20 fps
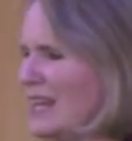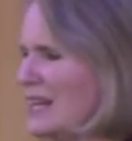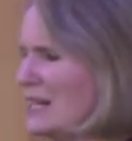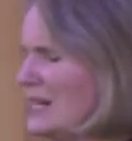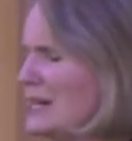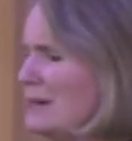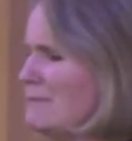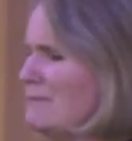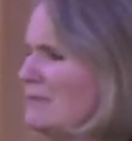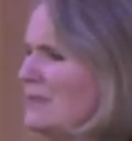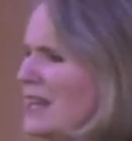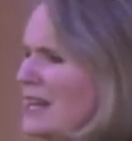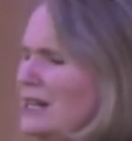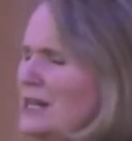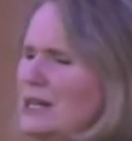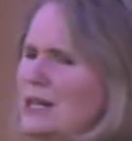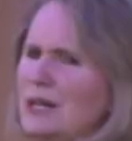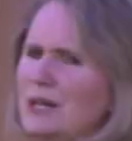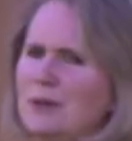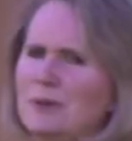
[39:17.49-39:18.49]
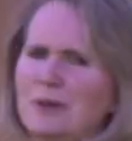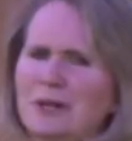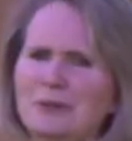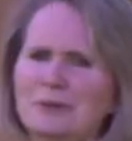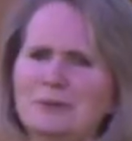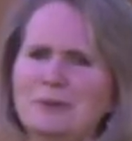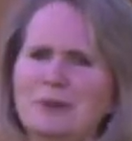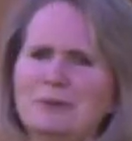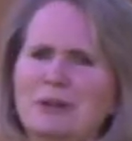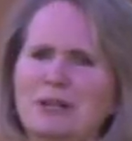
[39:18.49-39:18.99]
Um, oh,
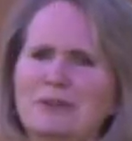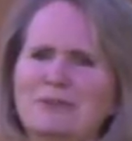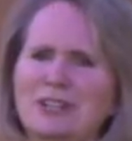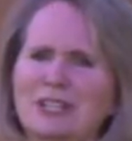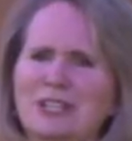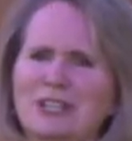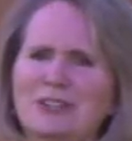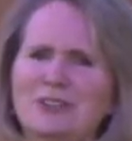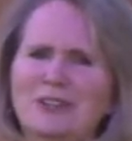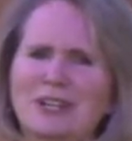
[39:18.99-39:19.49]
we won't even go